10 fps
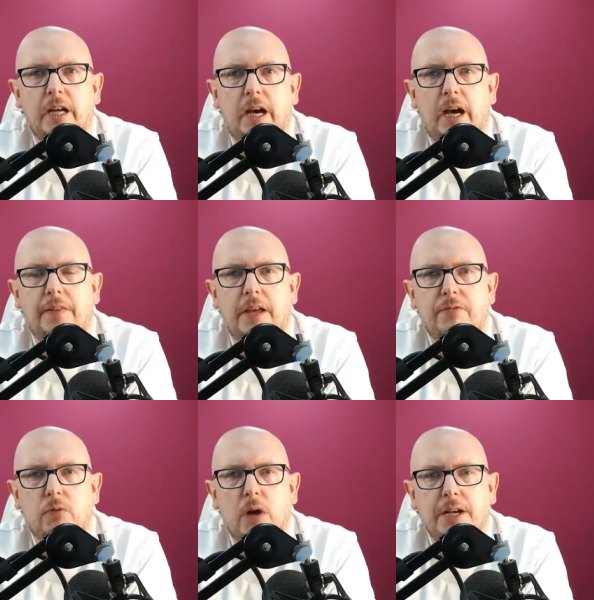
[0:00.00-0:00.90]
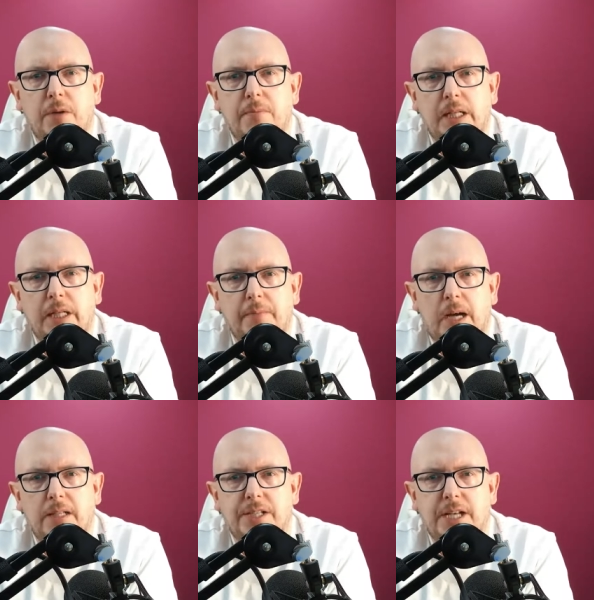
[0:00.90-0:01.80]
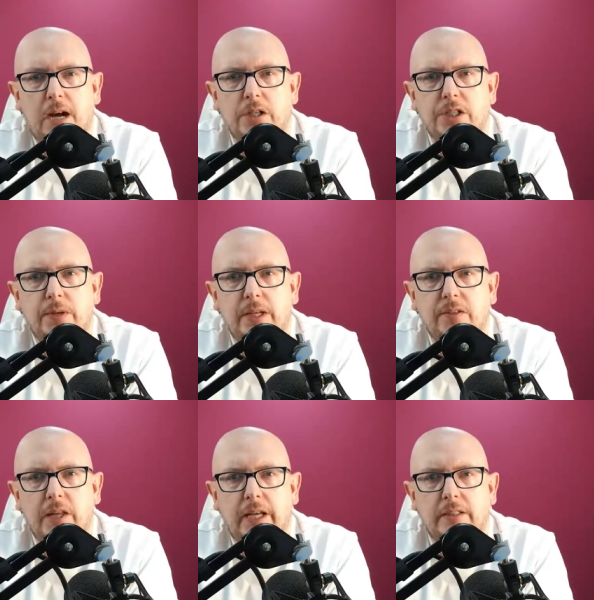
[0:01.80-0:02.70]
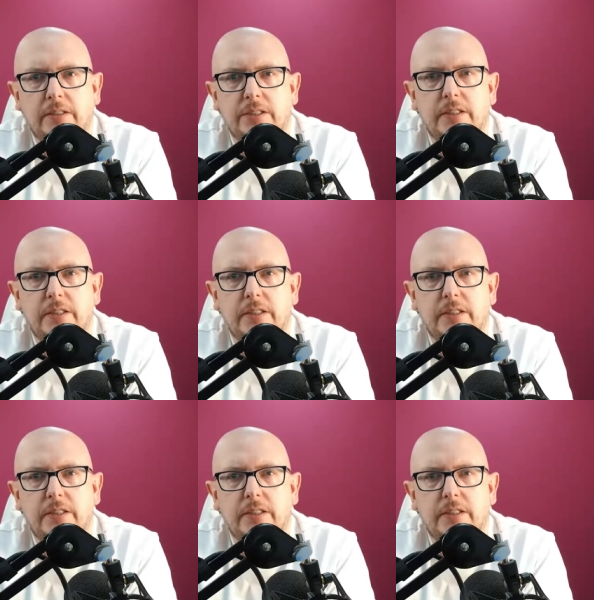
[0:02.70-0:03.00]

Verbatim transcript: and they've ran at a million miles an hour doing things.